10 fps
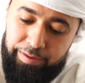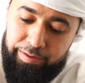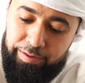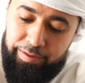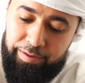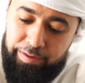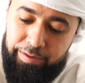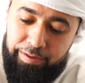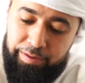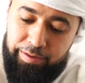
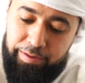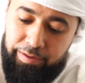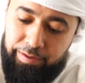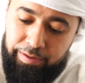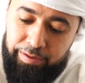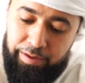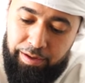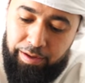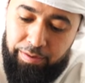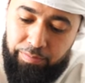
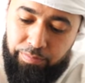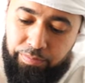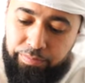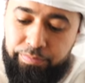[no speech]